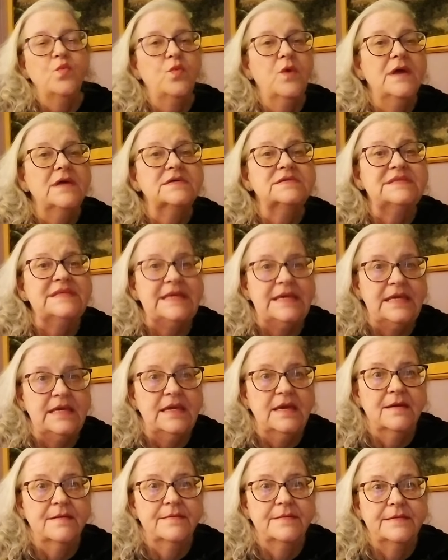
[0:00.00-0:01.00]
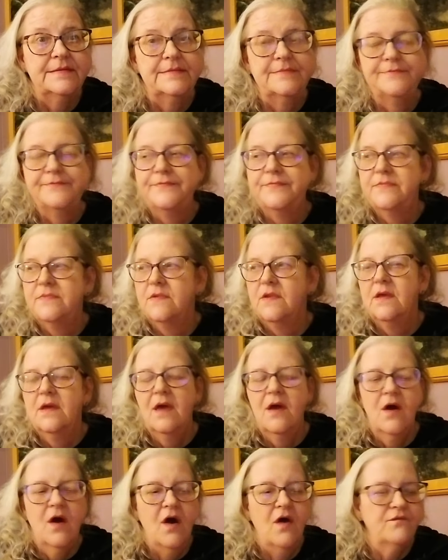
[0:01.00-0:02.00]
we'll see.
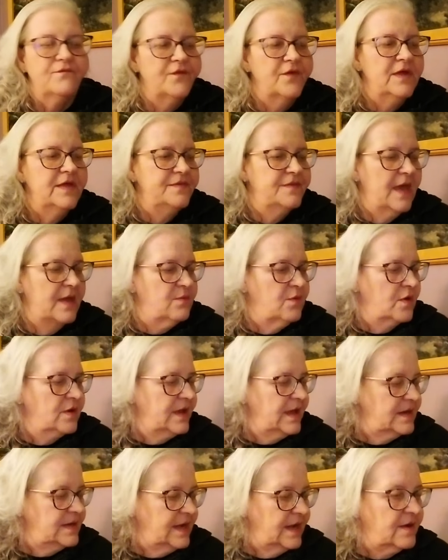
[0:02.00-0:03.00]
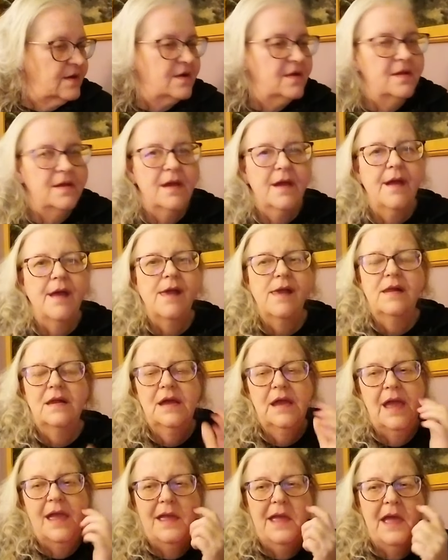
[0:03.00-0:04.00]
Hopefully, they will get here
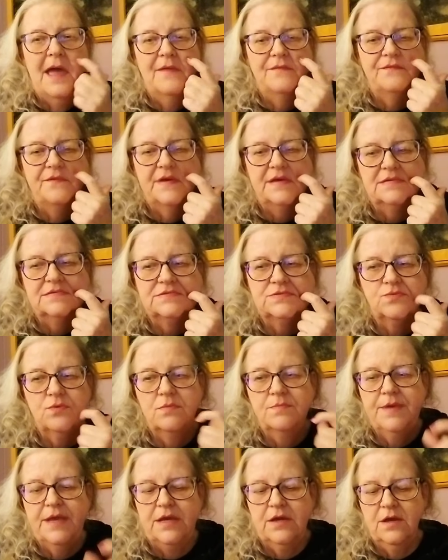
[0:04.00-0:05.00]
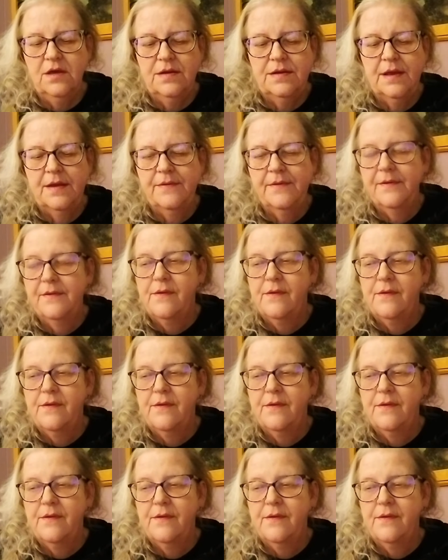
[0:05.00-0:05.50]
and things will be good.